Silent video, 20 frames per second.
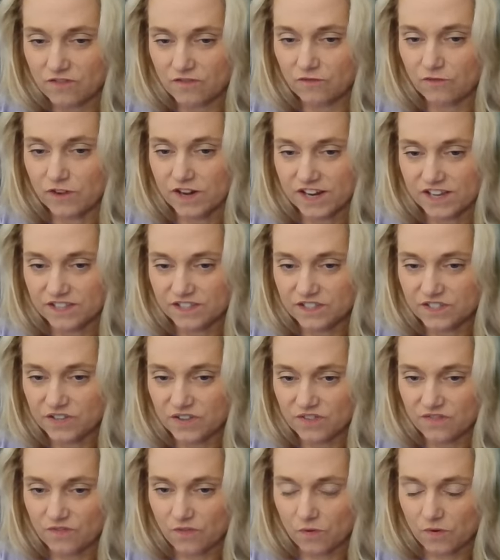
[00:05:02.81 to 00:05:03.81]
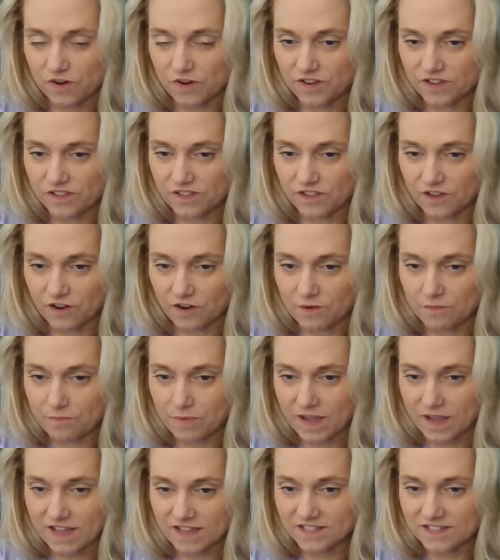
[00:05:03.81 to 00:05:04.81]
friends for their
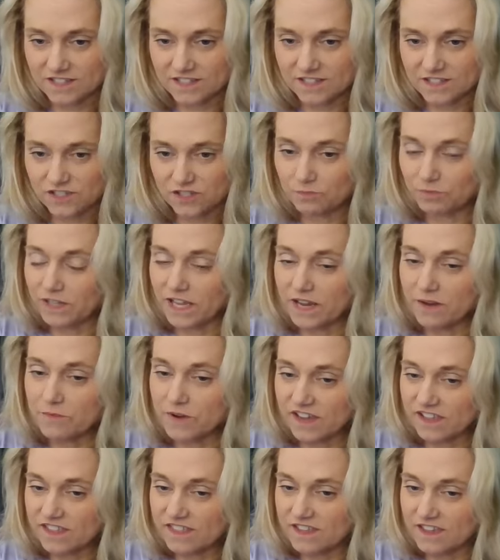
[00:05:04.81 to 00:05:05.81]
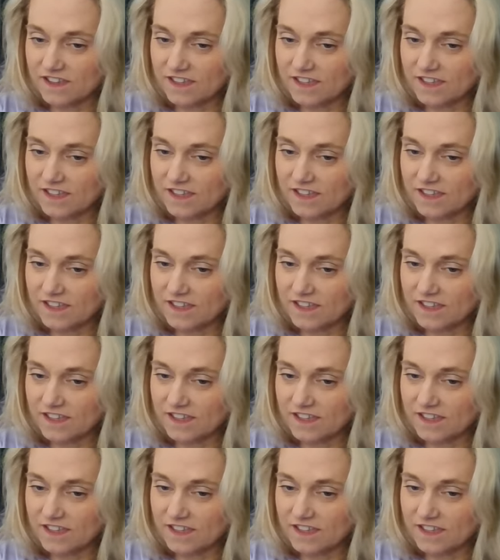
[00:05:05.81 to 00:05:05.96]
pets to play with